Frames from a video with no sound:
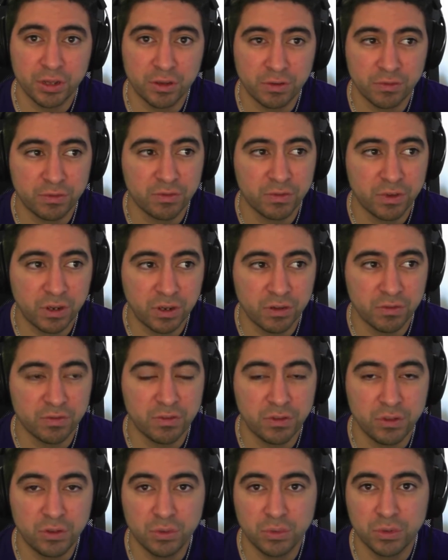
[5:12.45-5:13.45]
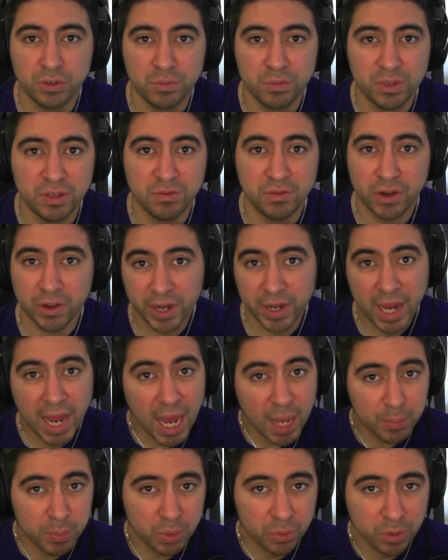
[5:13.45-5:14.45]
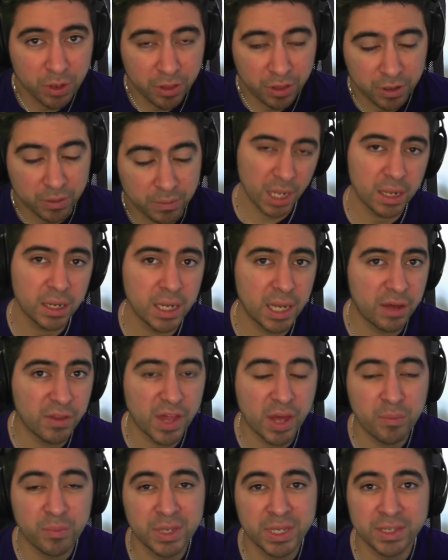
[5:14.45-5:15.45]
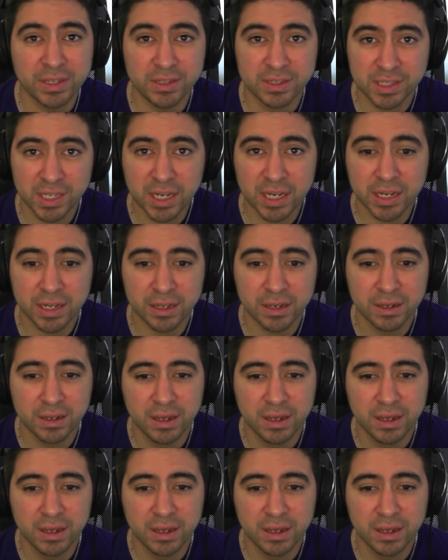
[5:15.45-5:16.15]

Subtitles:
of you would be very happy with it. Now, that being said,